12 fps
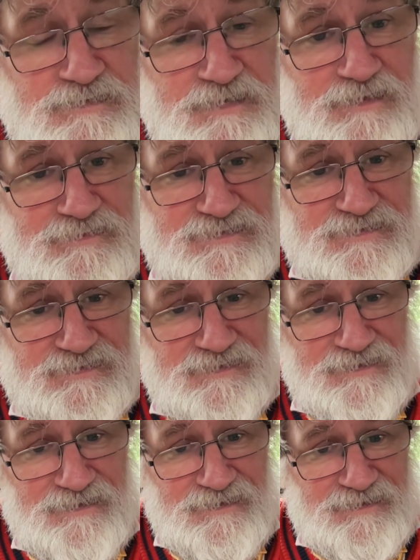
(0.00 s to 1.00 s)
It's
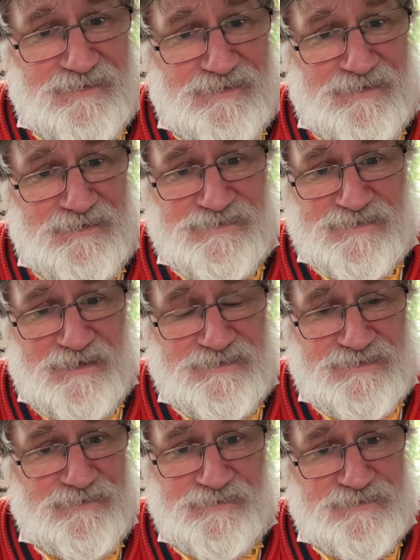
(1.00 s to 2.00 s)

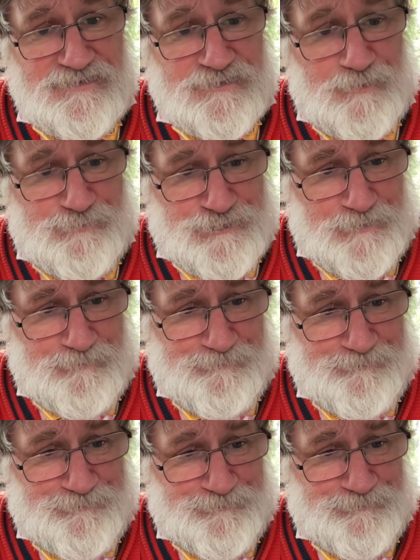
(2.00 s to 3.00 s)
in the description.
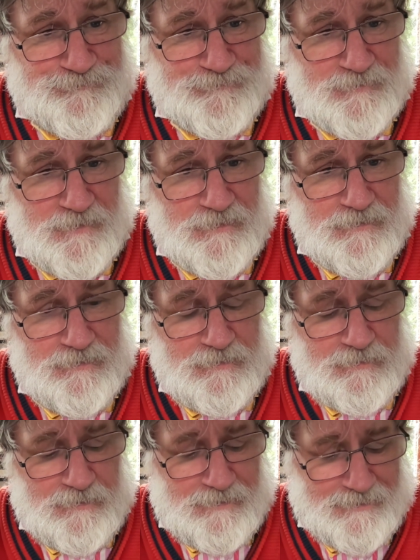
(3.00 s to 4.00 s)

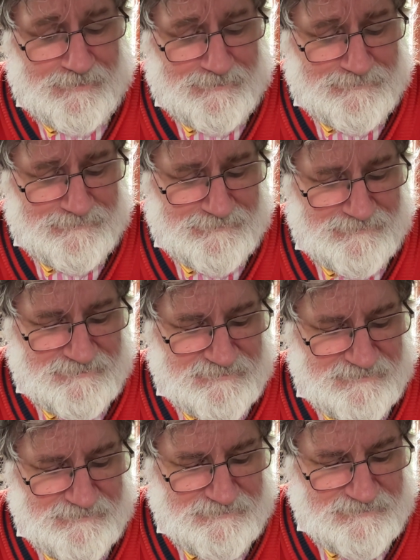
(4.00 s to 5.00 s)
And
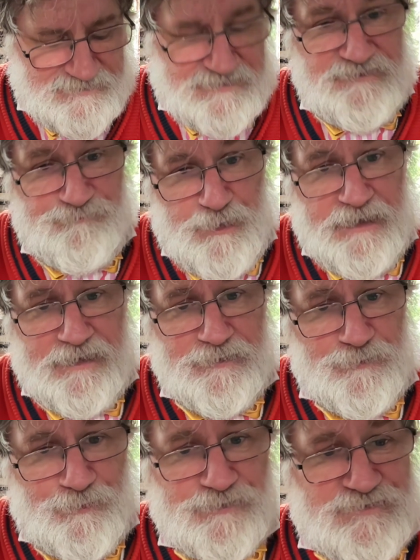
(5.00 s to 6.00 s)
Steve Bell
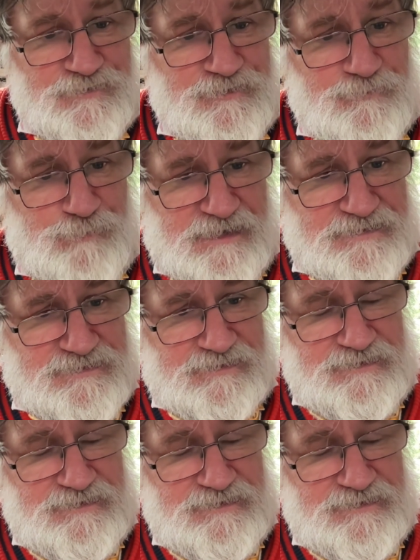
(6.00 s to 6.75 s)
ought to know better.